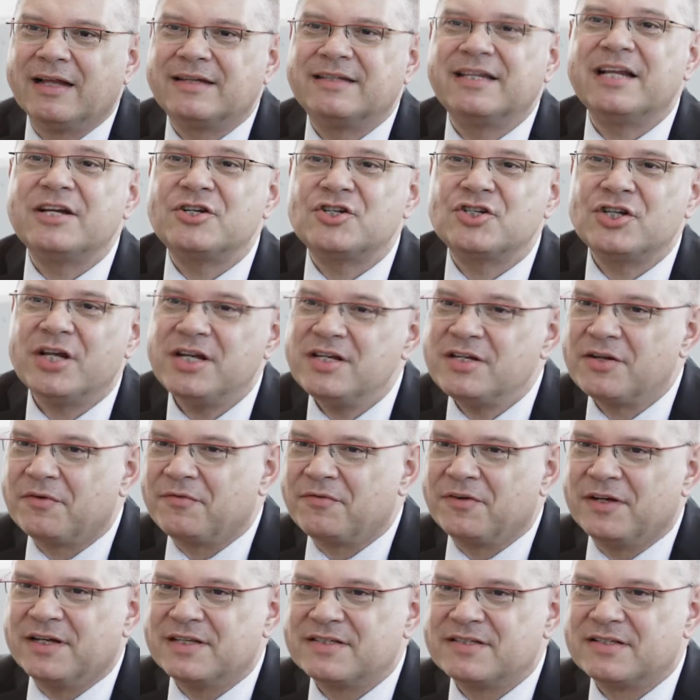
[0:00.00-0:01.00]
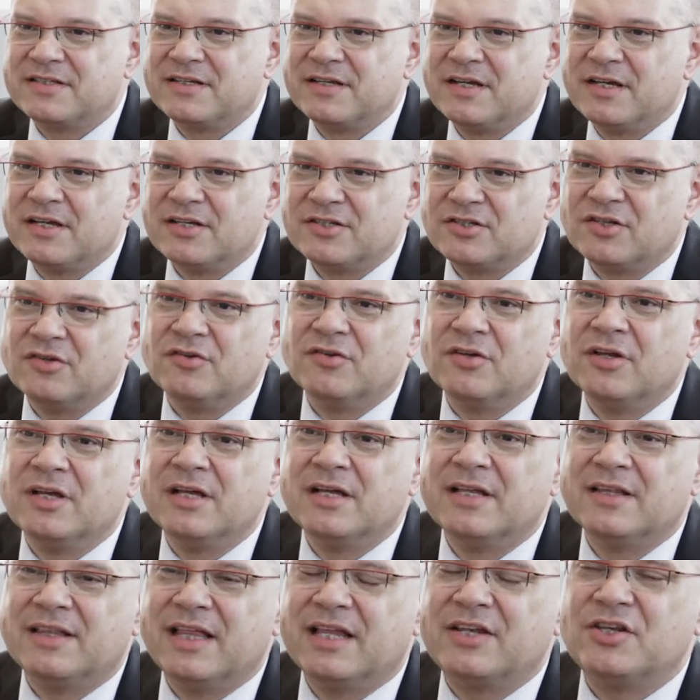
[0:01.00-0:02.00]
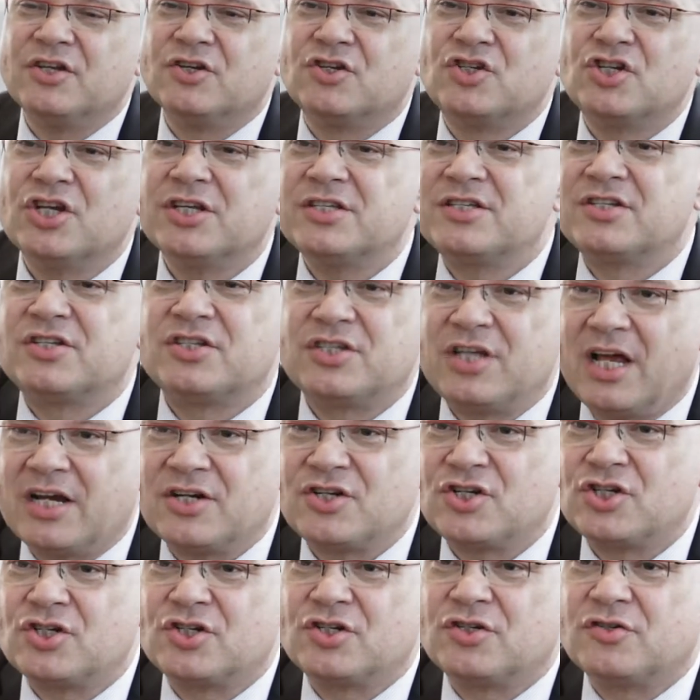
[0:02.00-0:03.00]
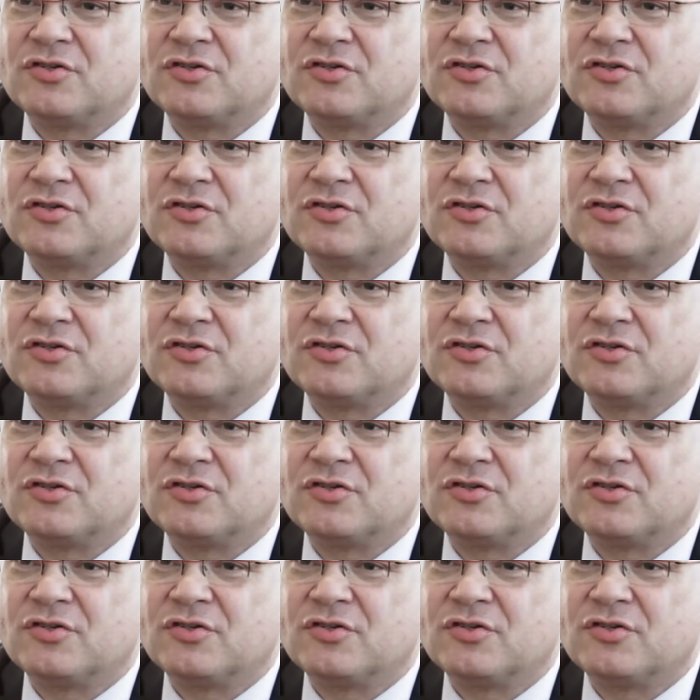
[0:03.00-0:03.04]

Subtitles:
touch interface. So that you just touch